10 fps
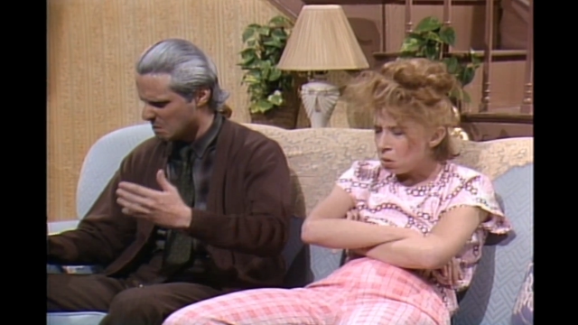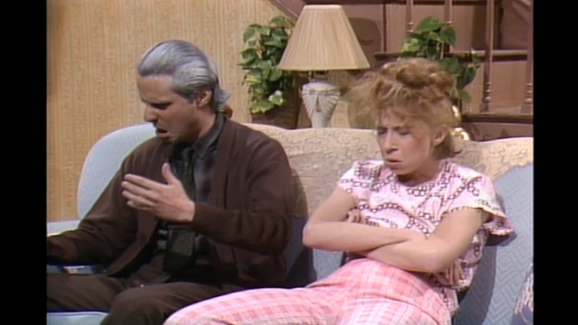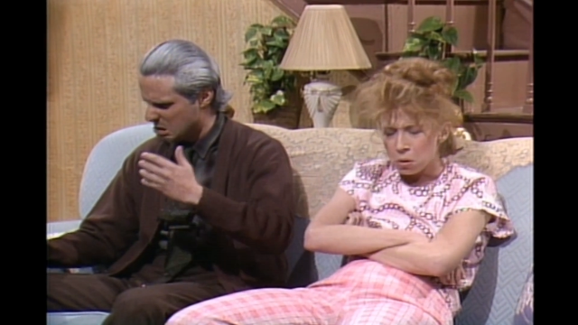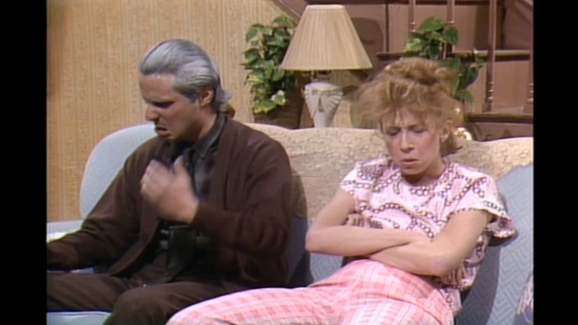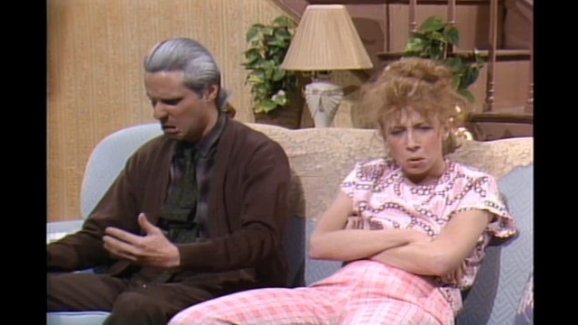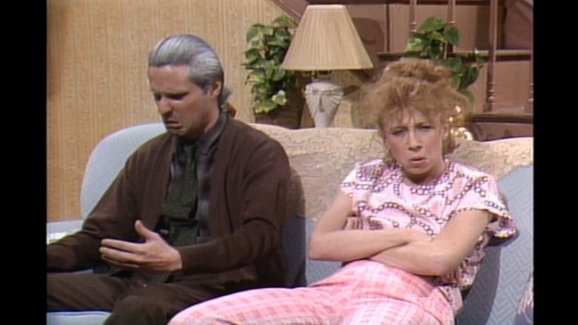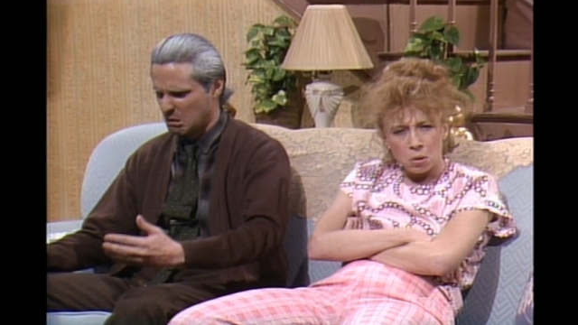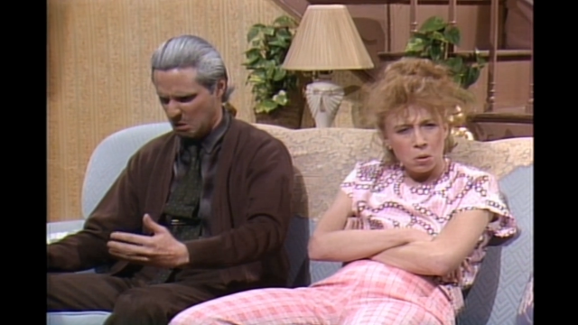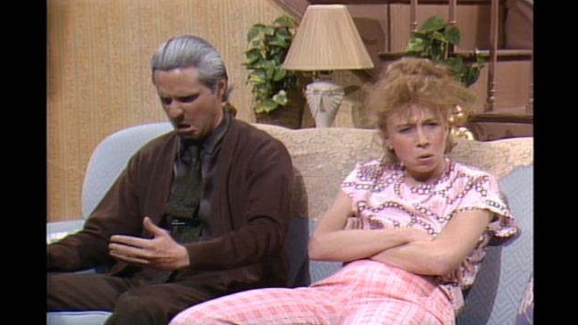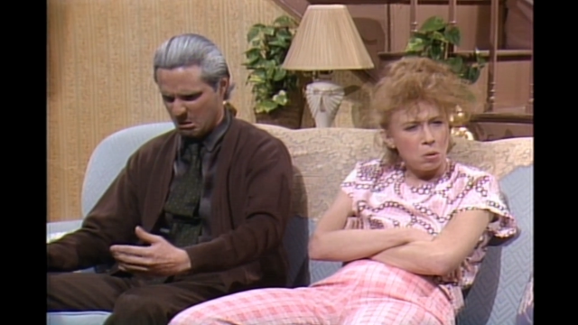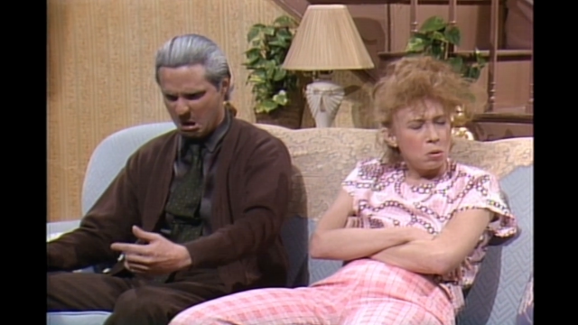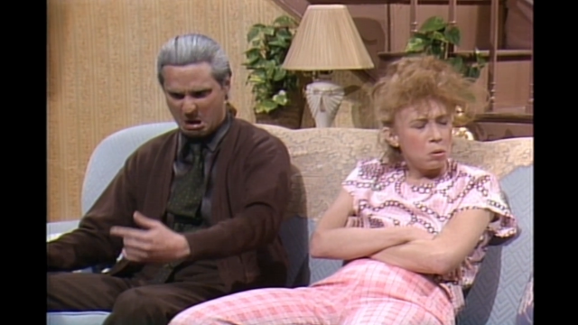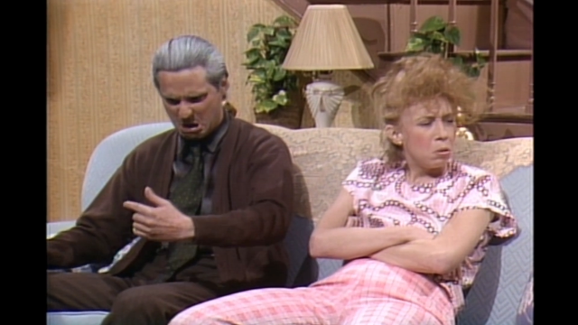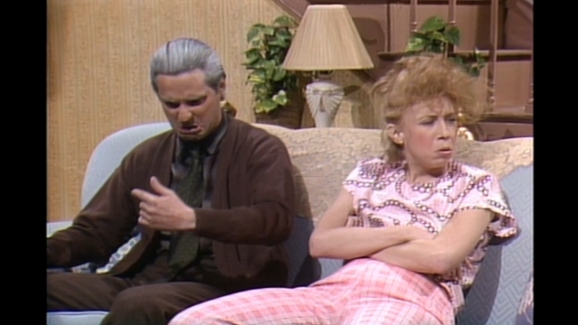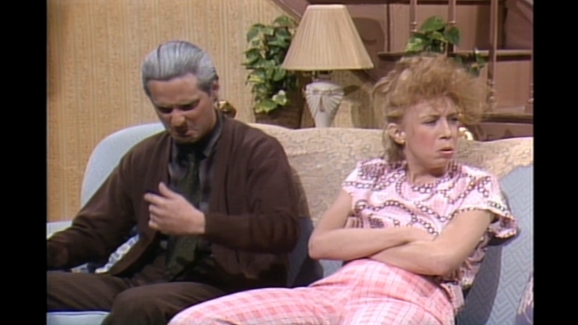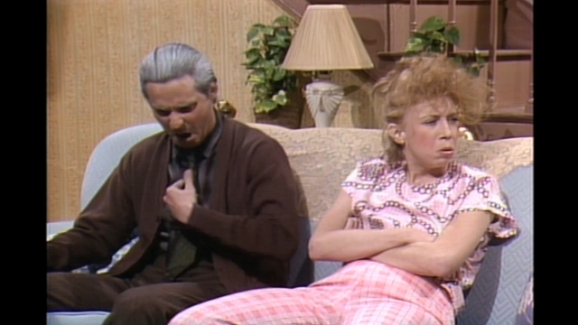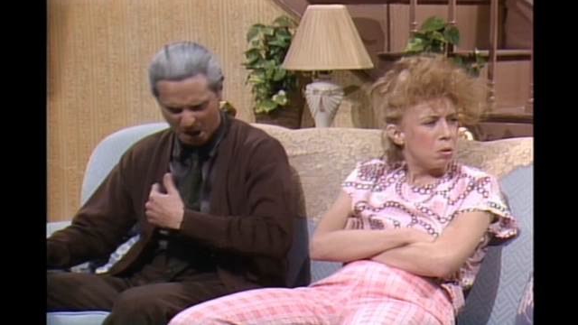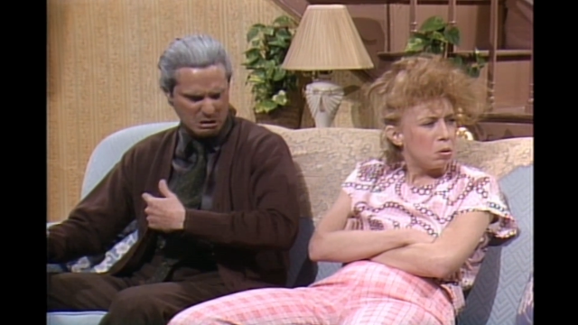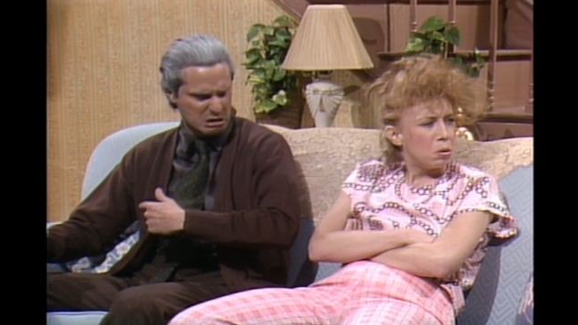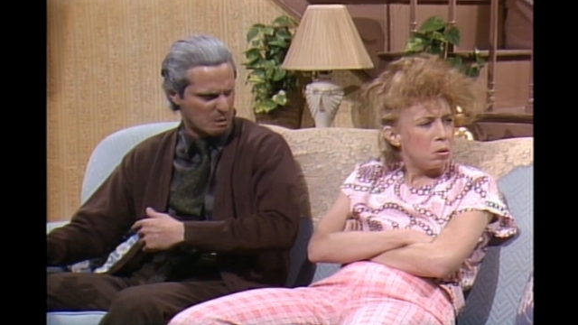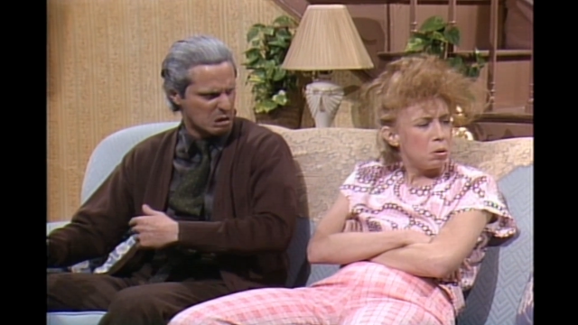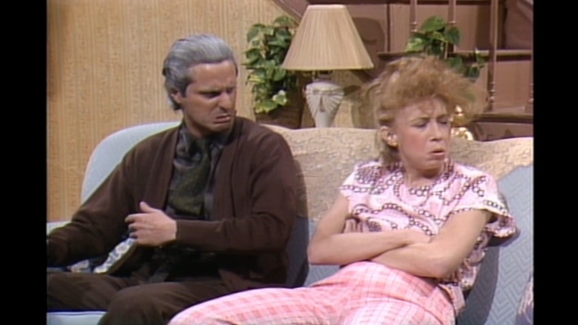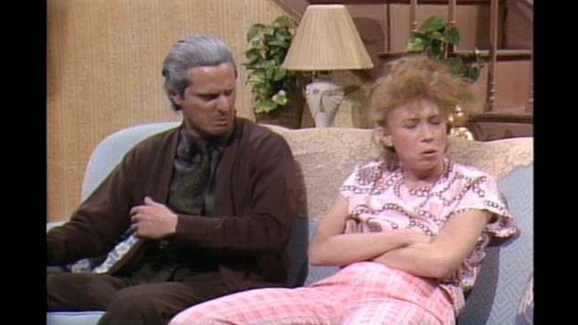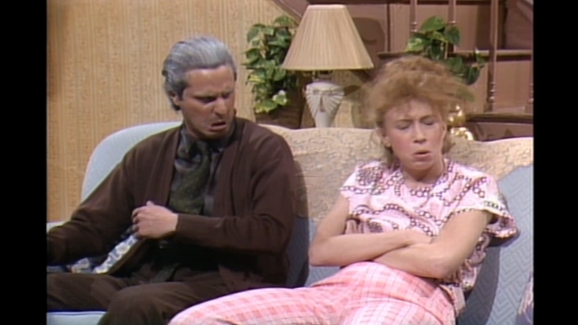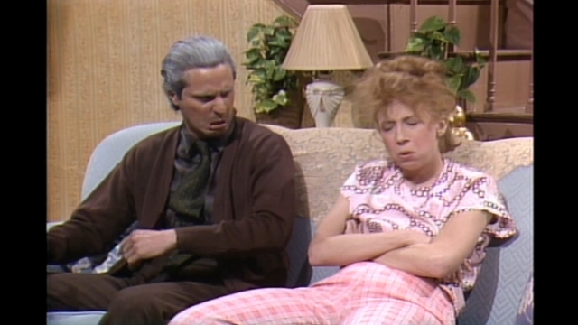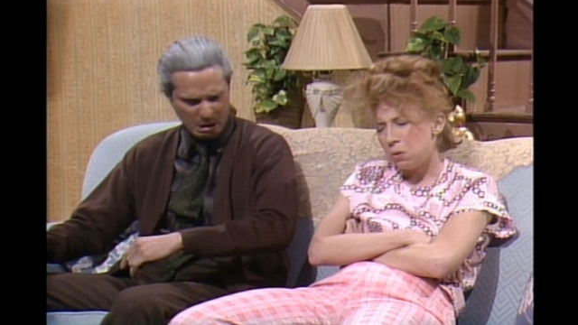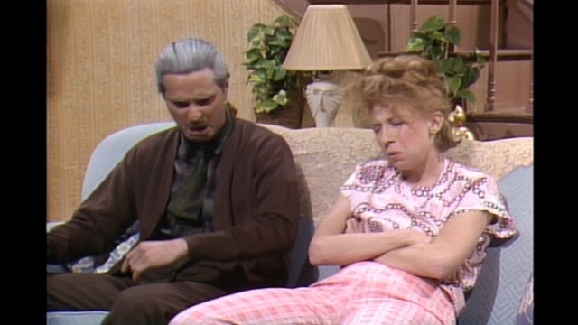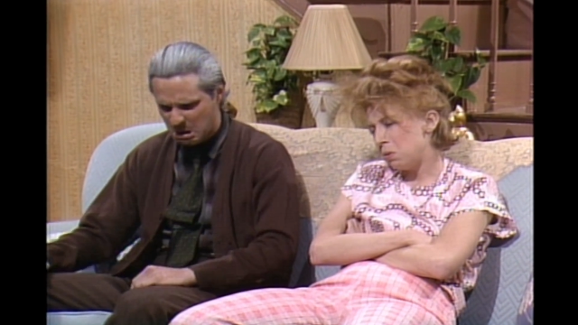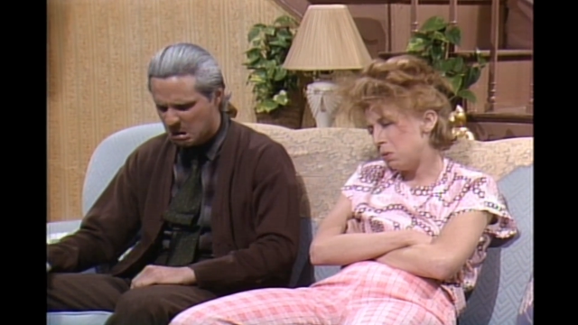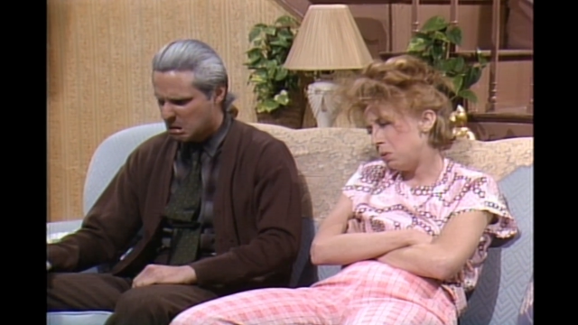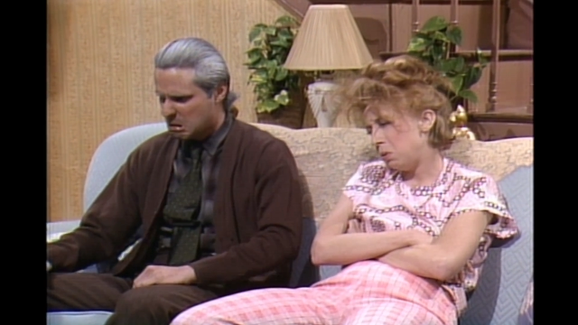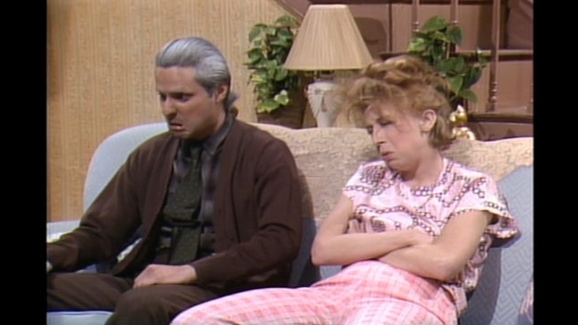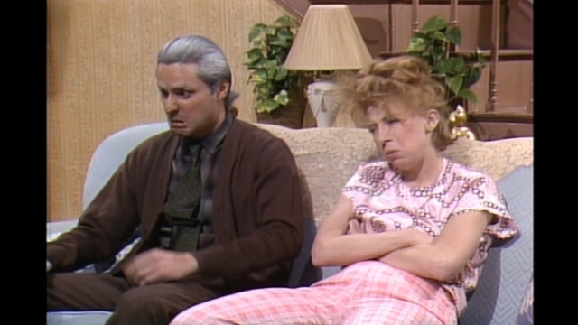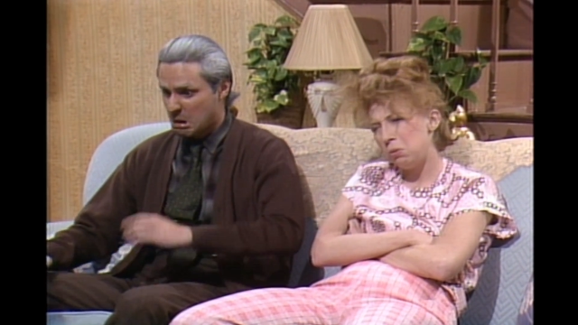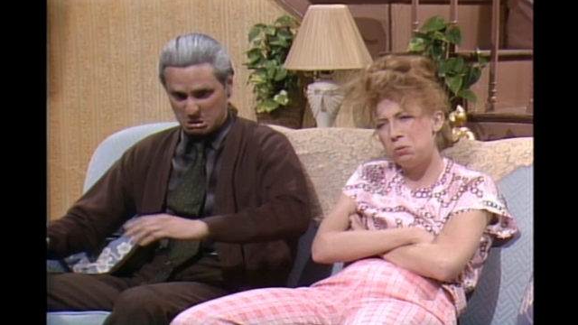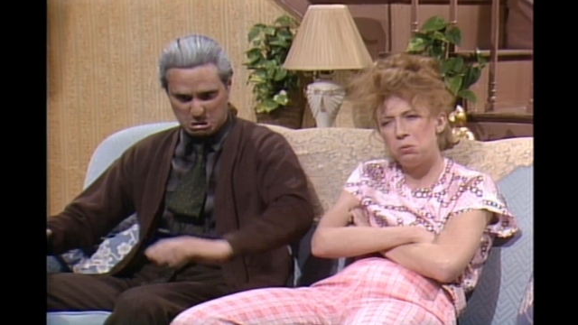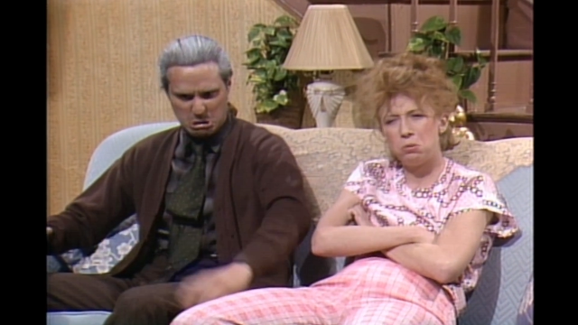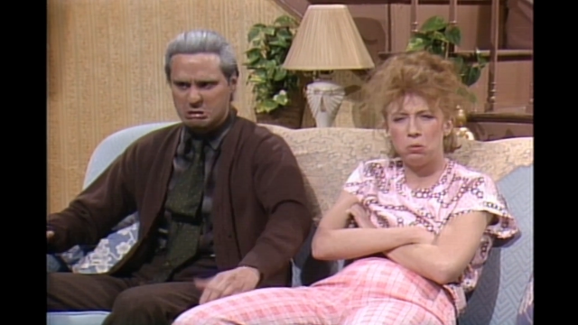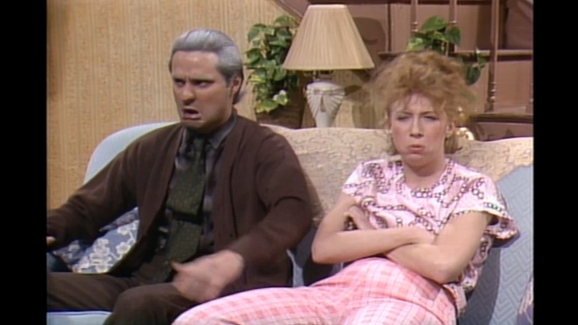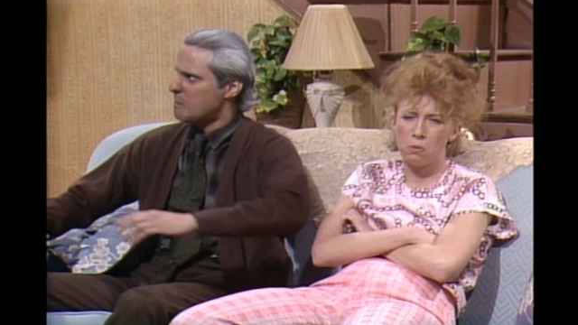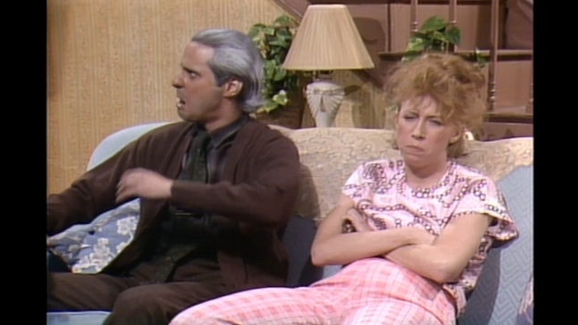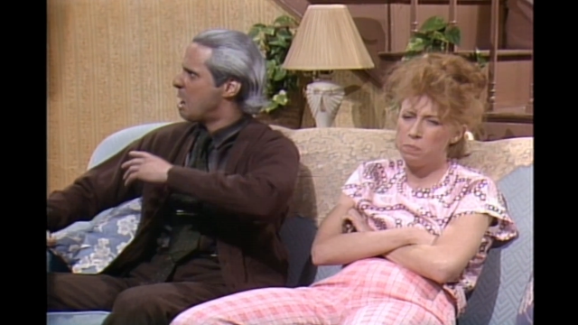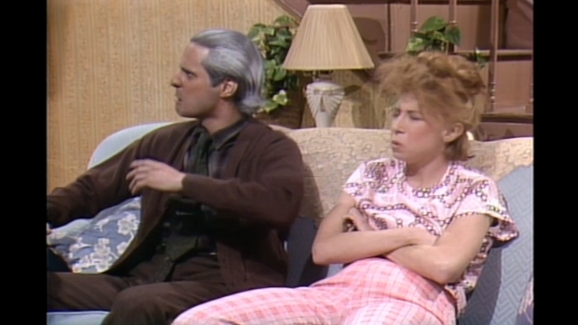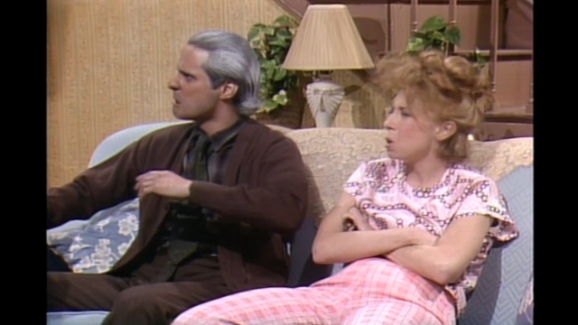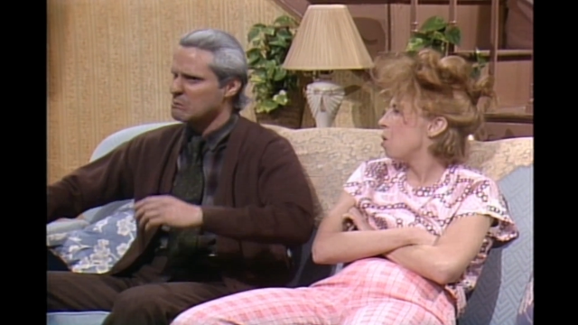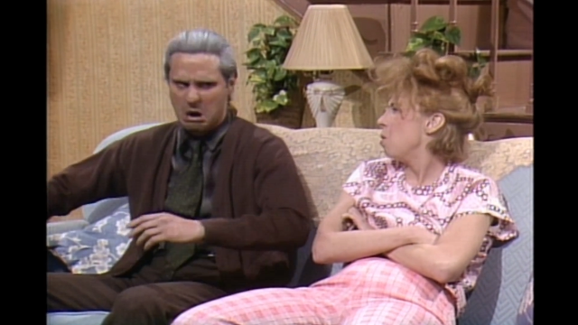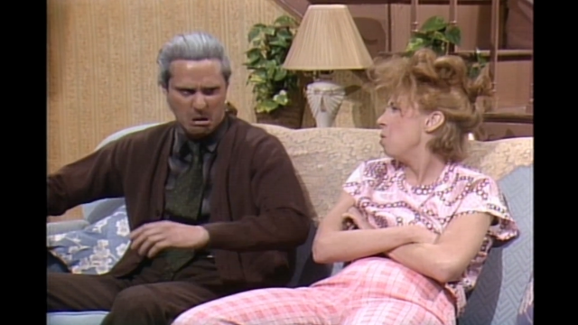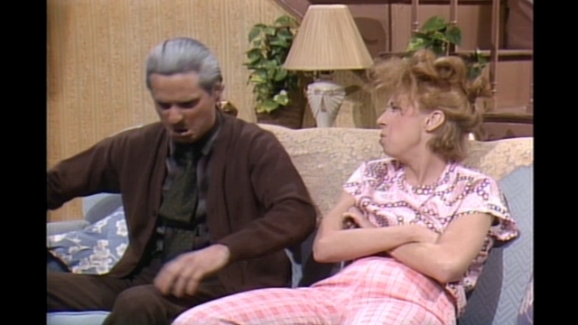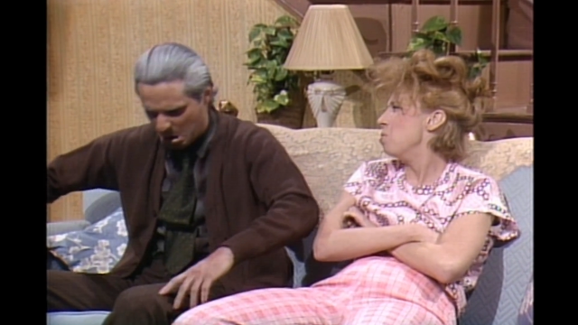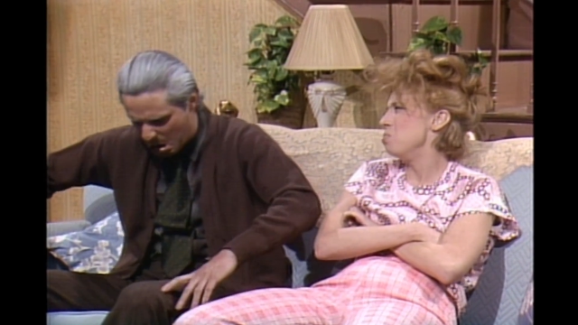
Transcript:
Speaker 1: my younger brother, and he's my responsibility. Now, shush up, I hear him coming.